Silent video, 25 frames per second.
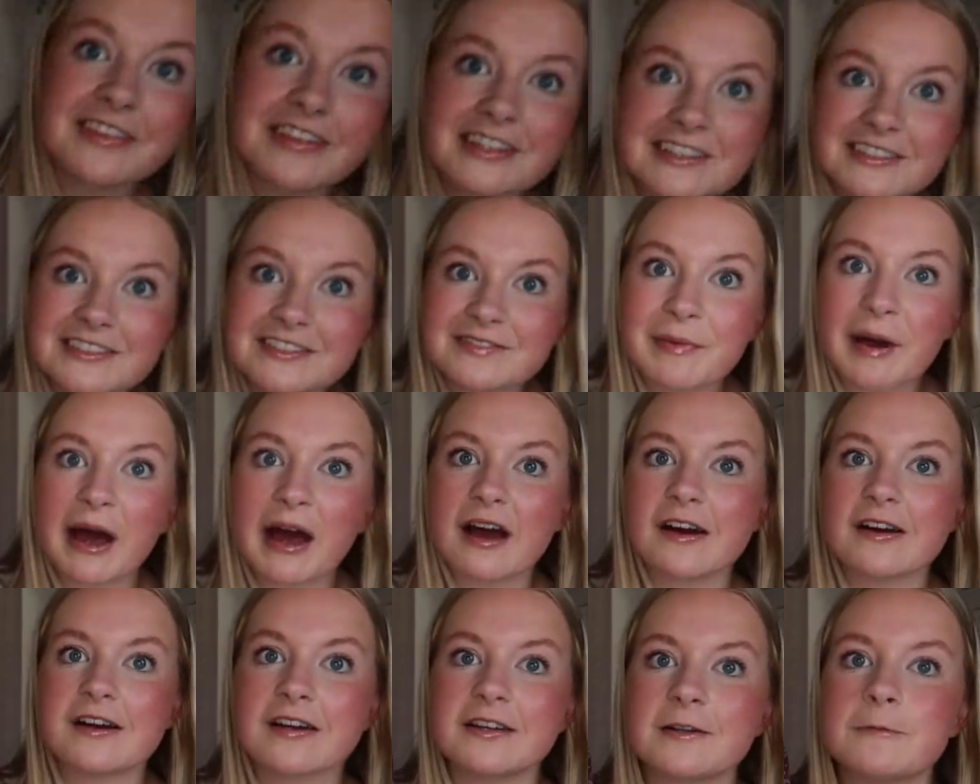this
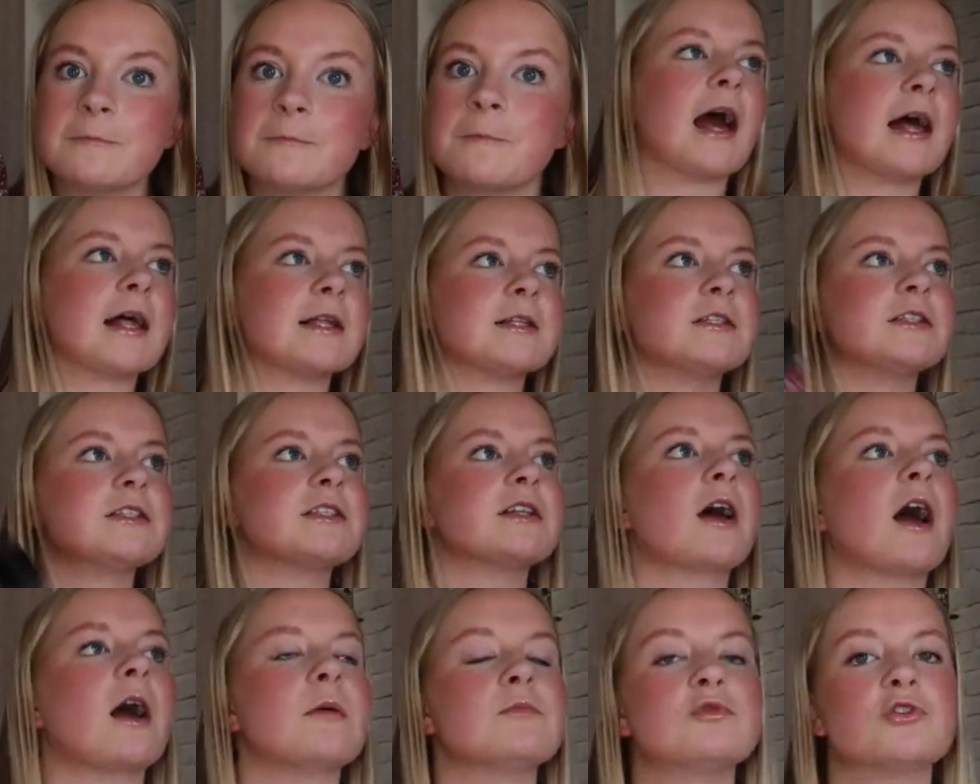pattern, and
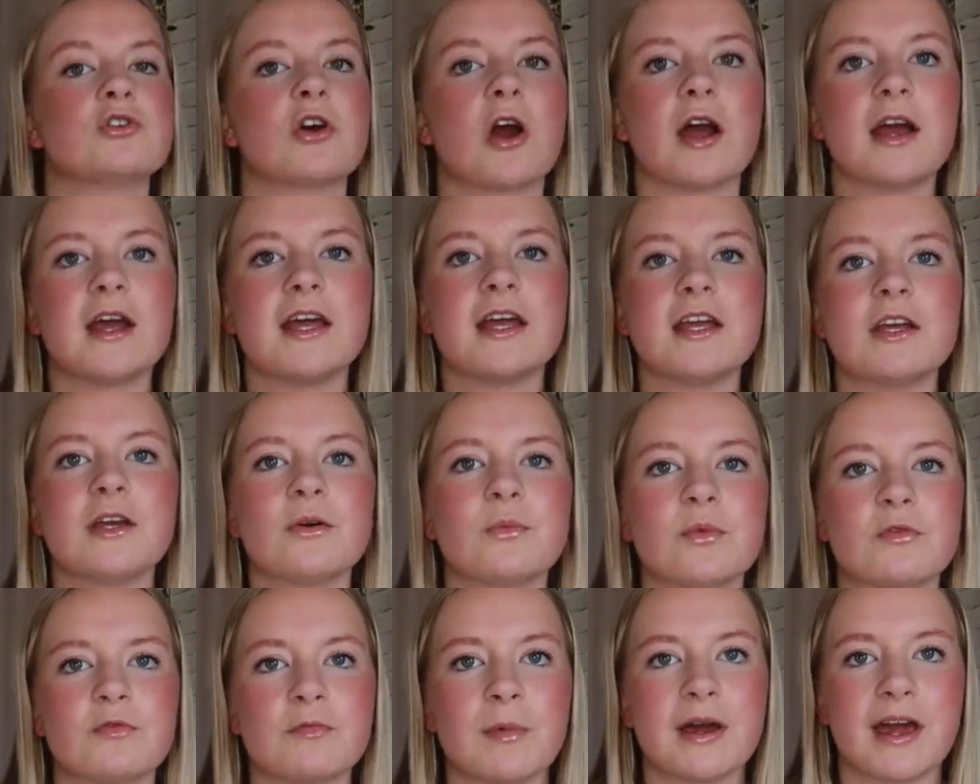I'm
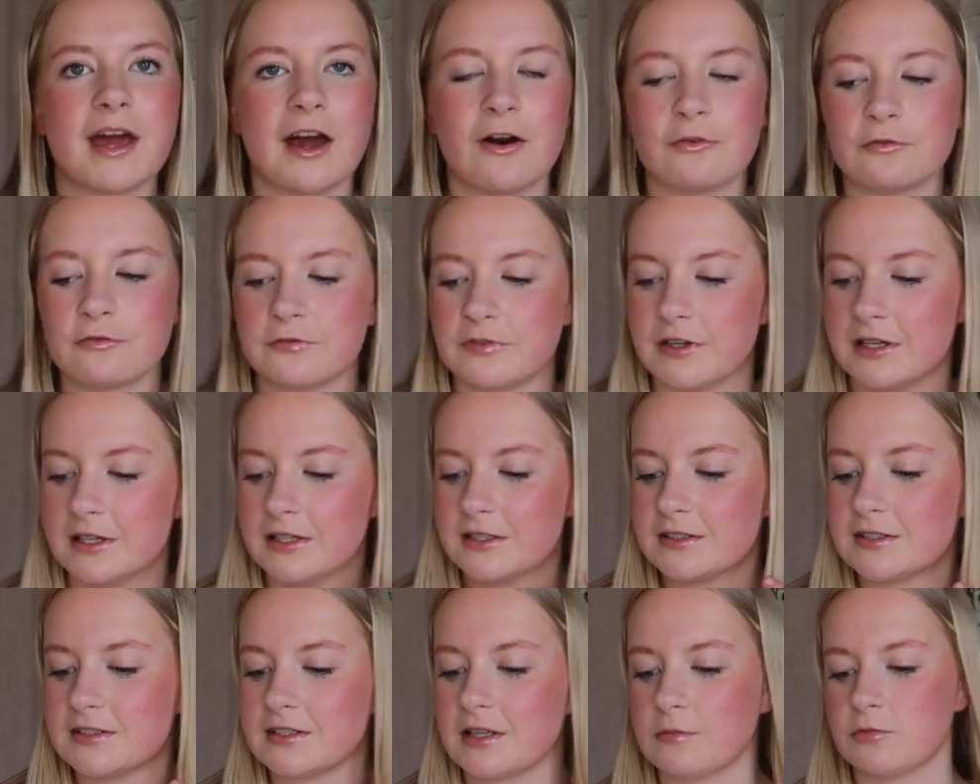trying with my
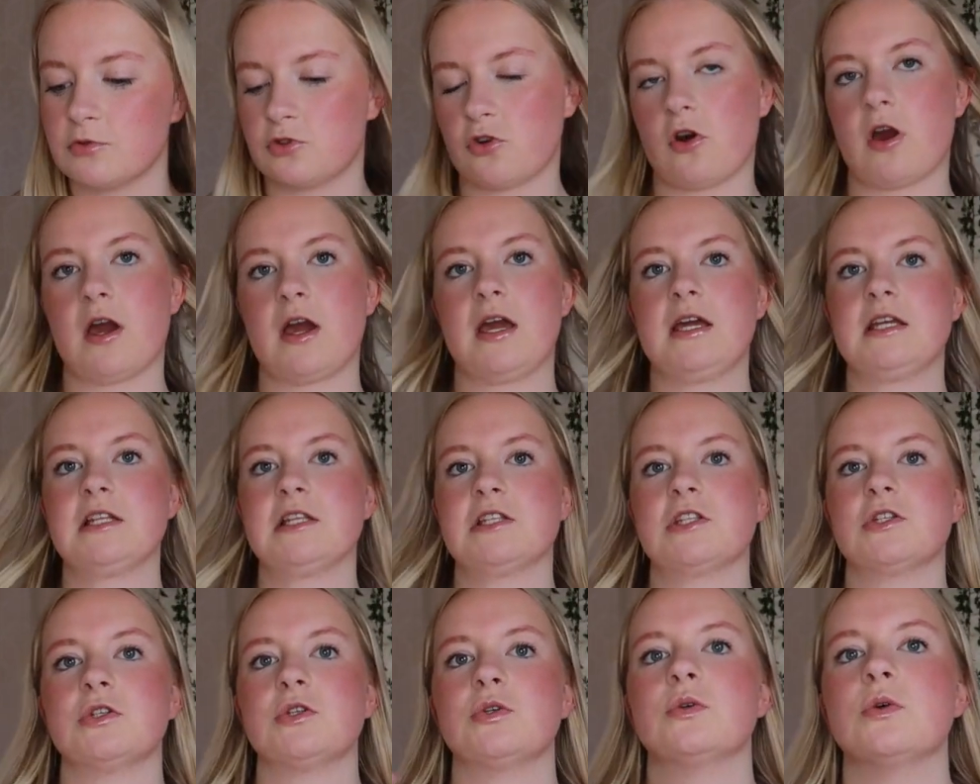outfits, I'm trying
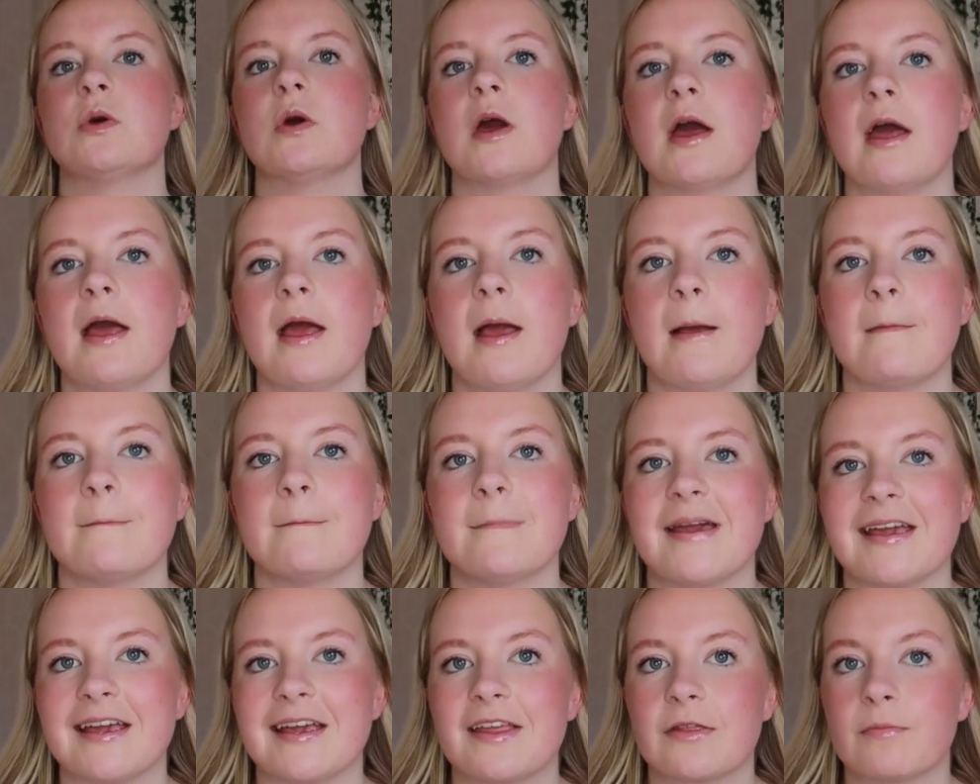to
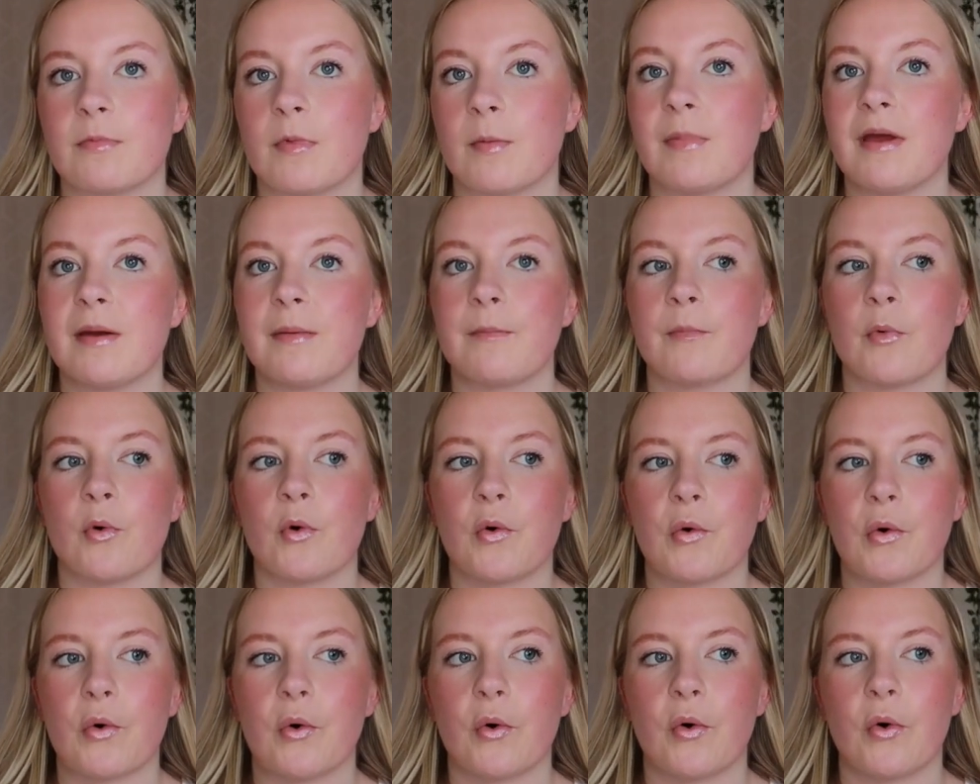make them a bit
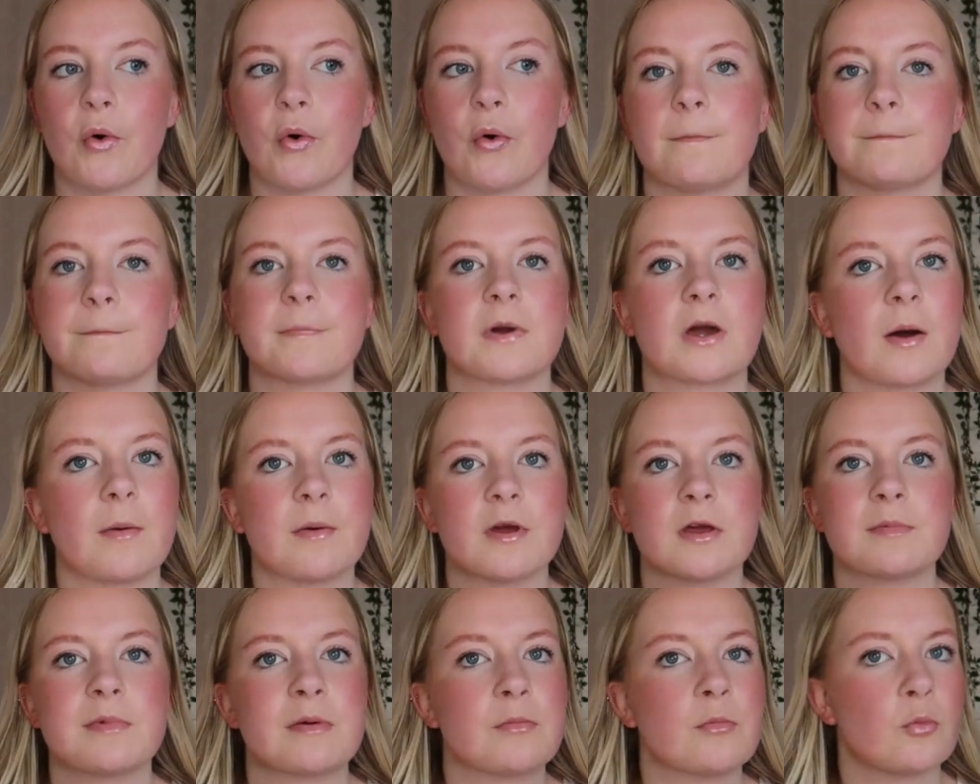more, I'm
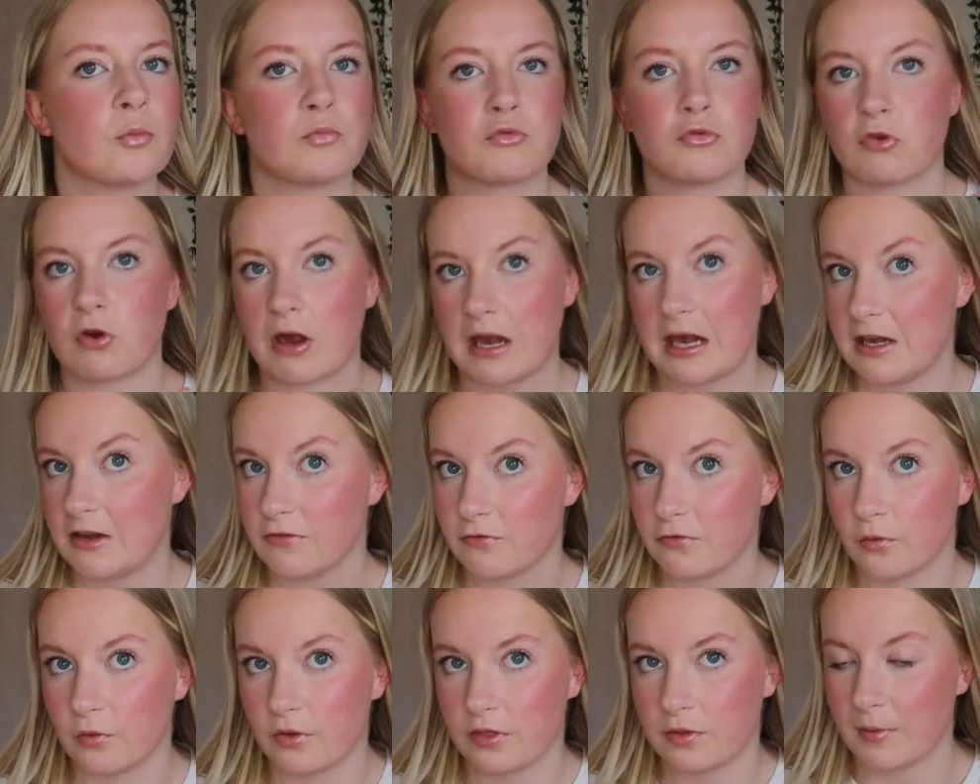becoming a bit more
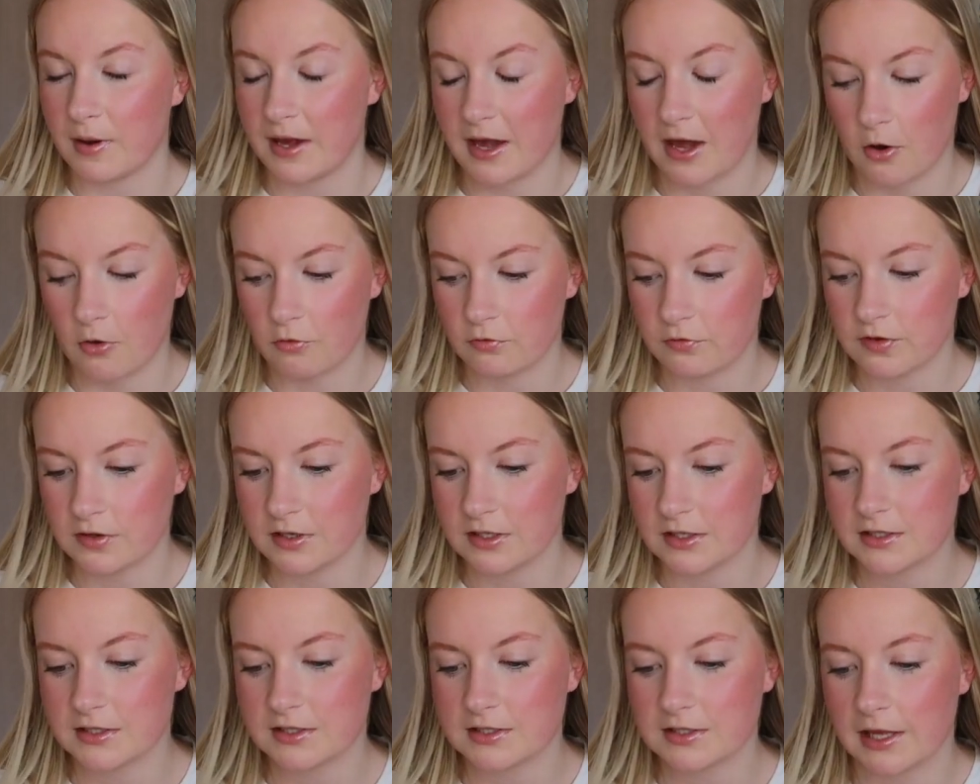brave with my
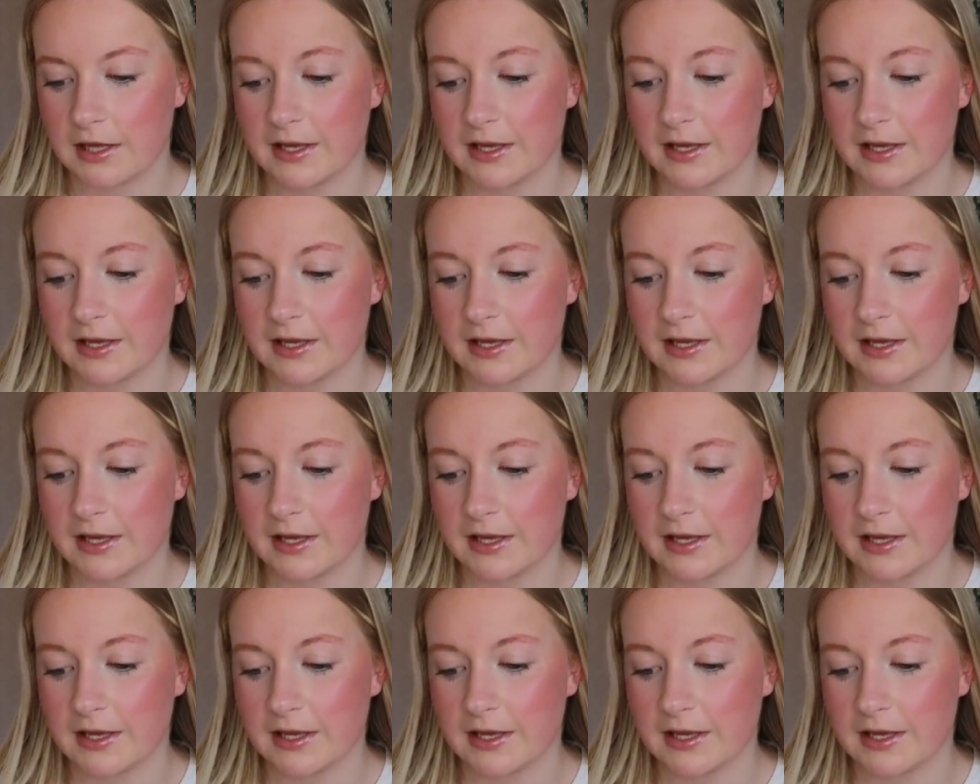outfits.